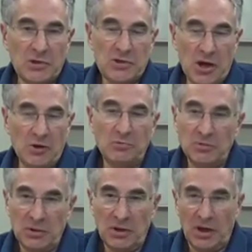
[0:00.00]
So,
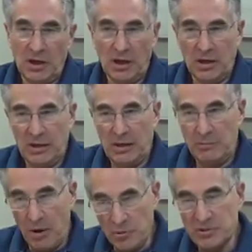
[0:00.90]

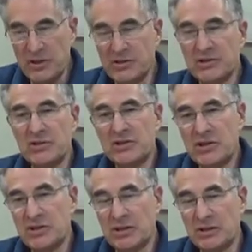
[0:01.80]
in most
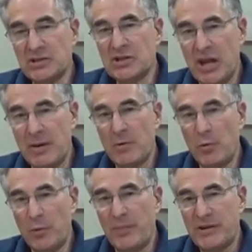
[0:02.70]
instances, a disclaimer
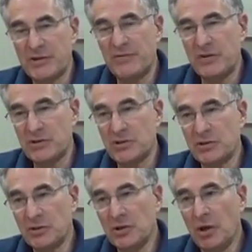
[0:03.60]
will be
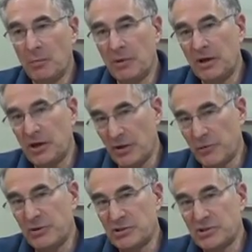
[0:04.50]
sufficient, but in
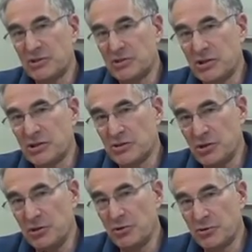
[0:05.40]
other
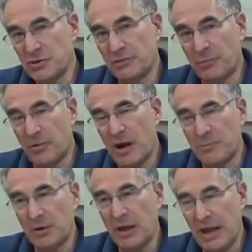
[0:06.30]
instances, use of the
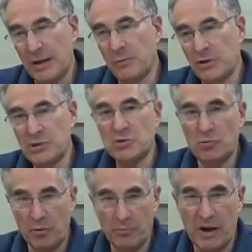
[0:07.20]
proper language
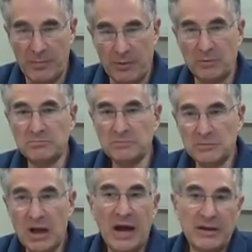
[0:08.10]
or proper
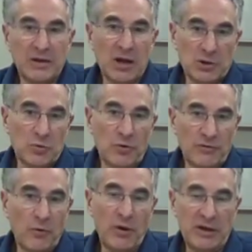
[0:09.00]
conduct to
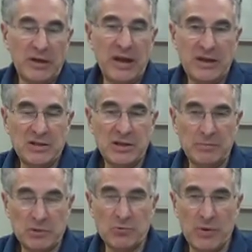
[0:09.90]
avoid engaging
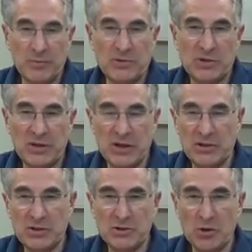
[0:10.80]
in
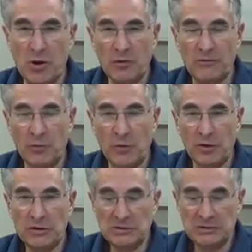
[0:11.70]
misrepresentation is called
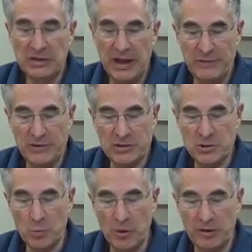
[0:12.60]
for, and this
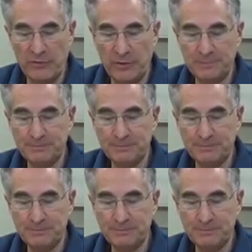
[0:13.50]
is one of